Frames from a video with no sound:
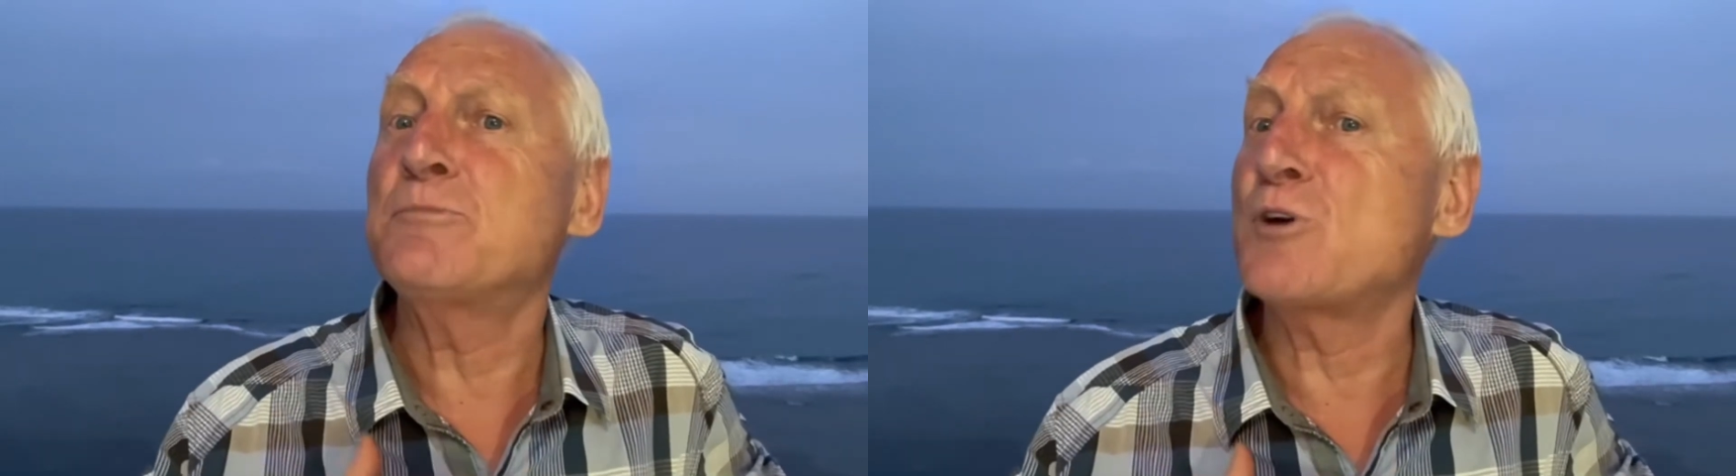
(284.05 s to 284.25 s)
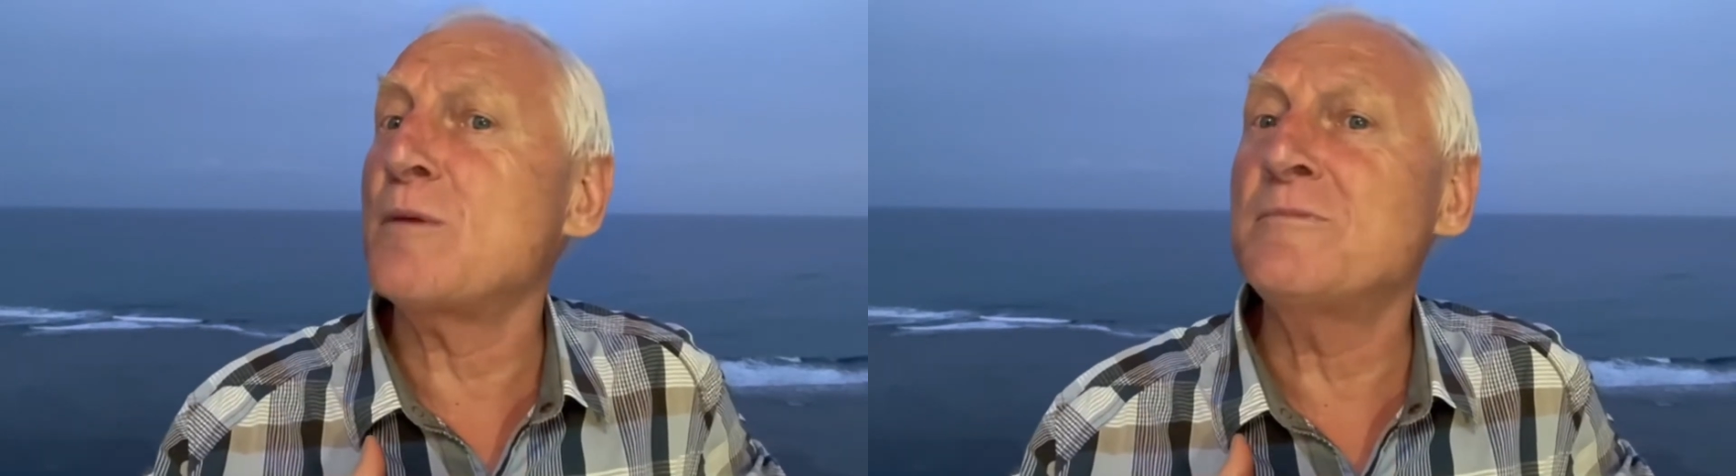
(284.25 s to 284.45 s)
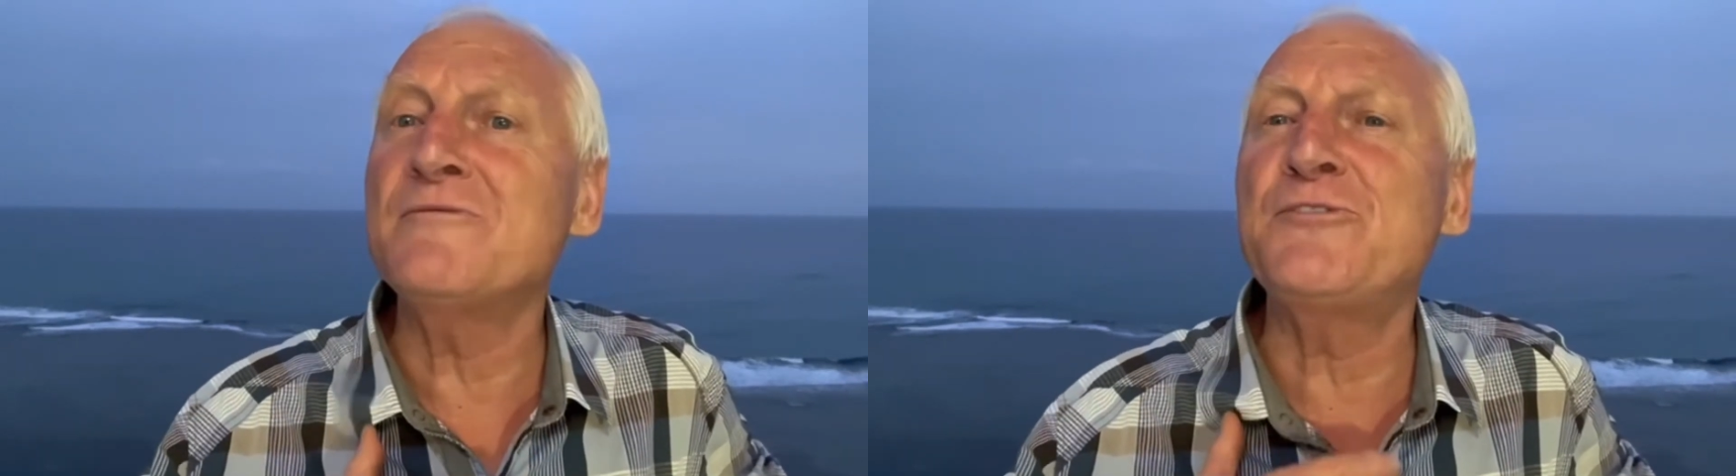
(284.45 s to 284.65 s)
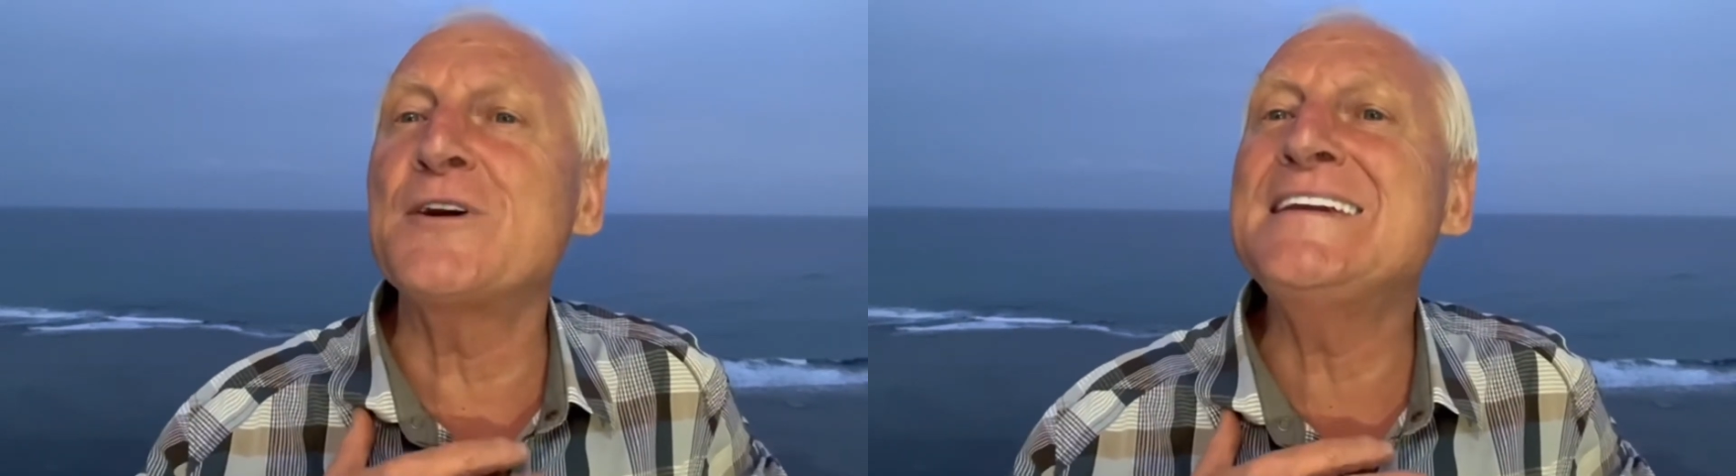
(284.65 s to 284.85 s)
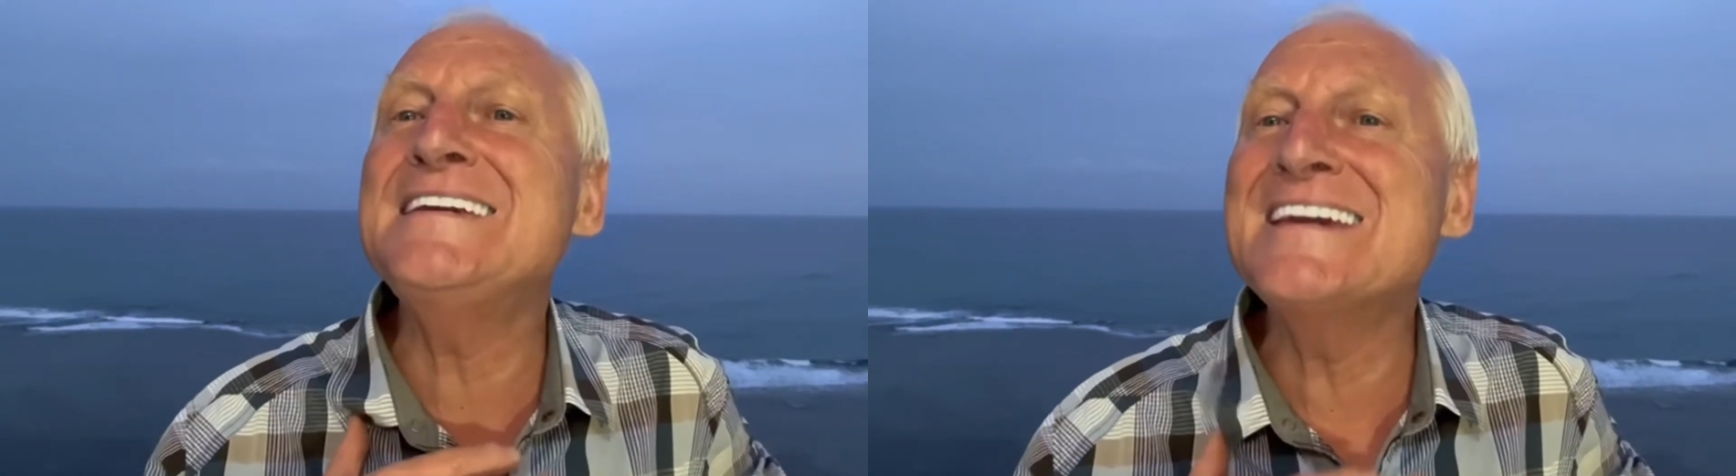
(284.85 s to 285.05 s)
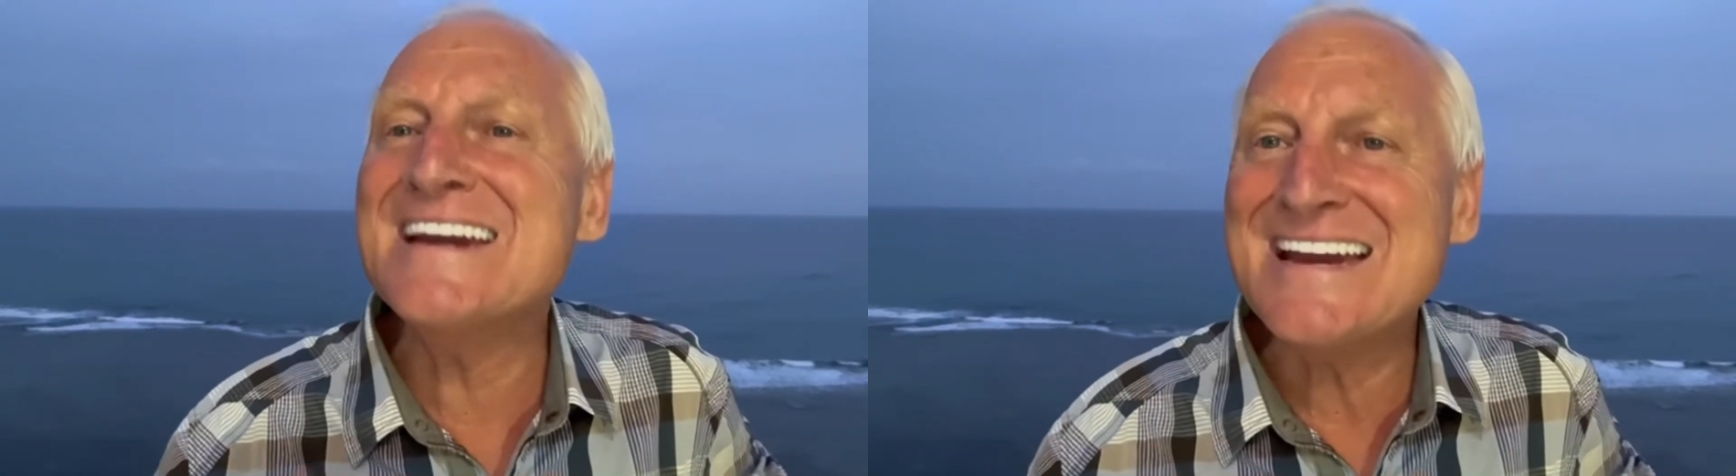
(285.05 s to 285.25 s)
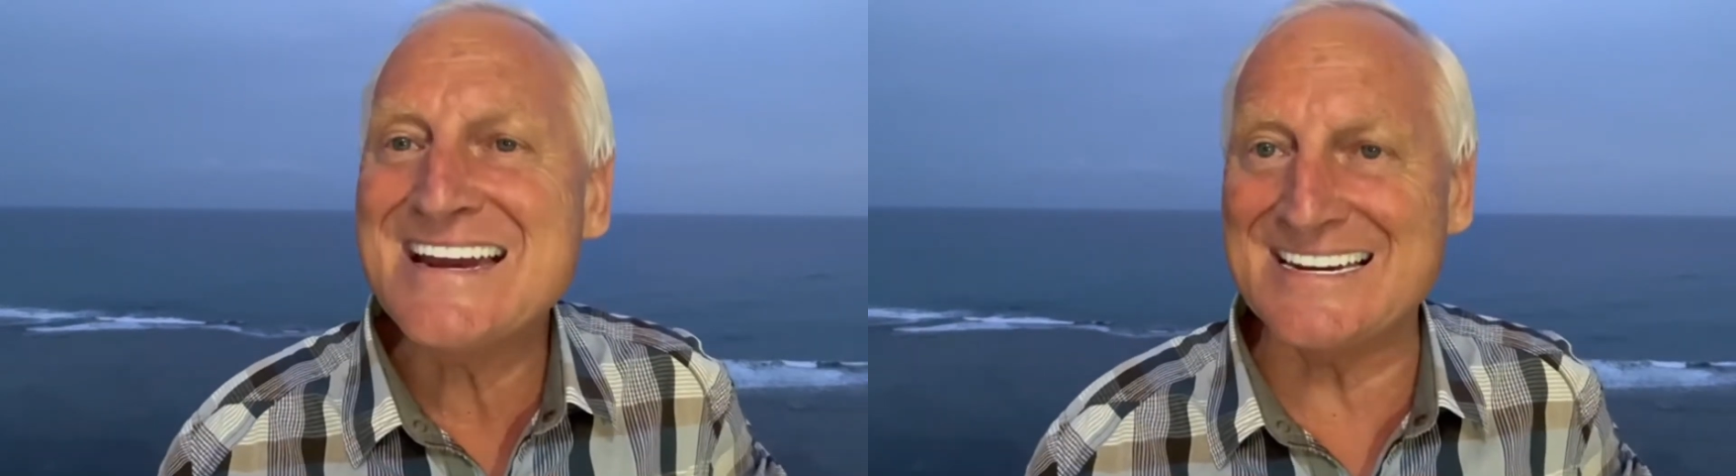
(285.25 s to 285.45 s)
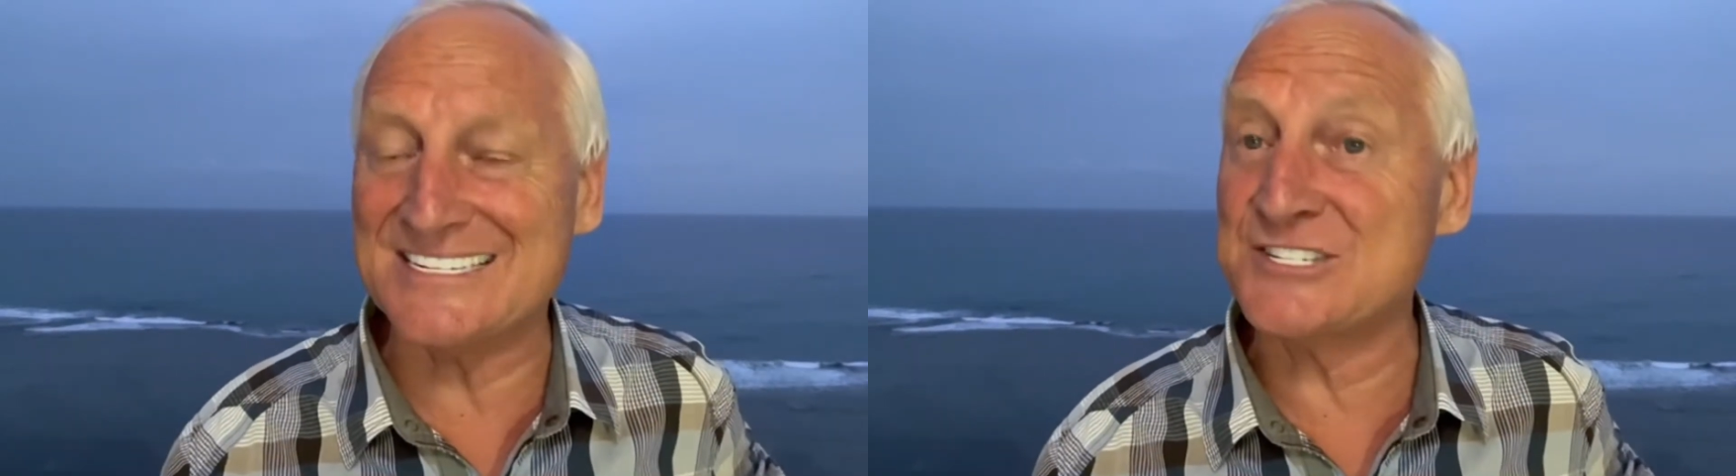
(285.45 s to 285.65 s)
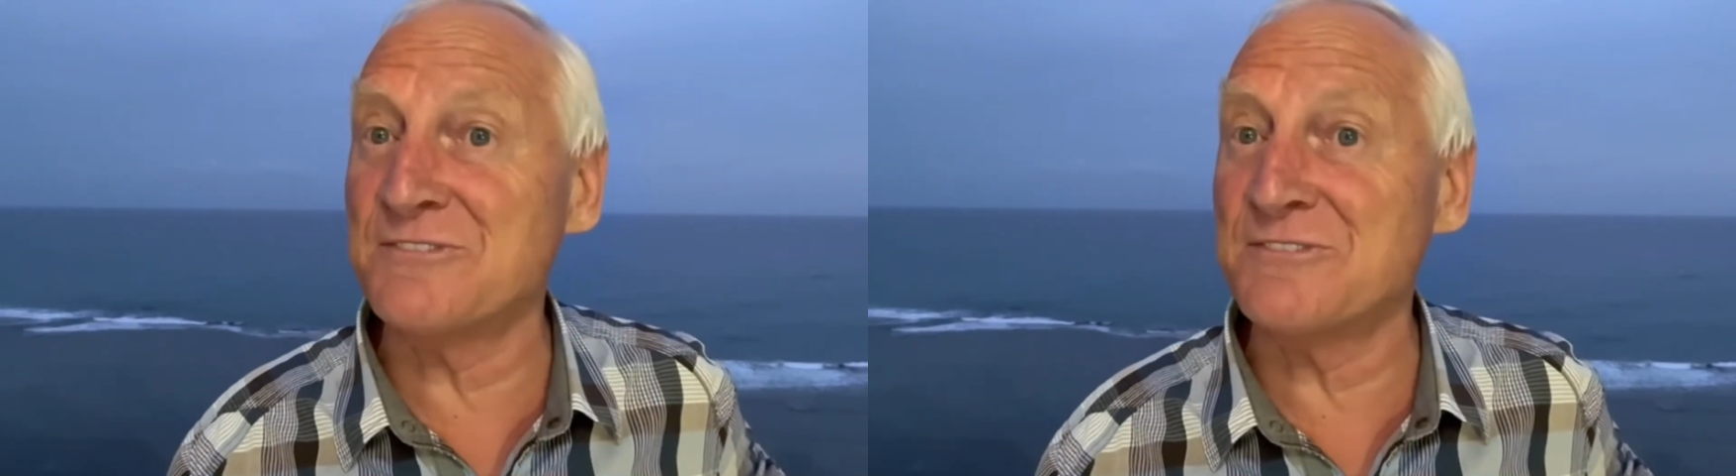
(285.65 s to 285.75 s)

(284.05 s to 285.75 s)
problem for years.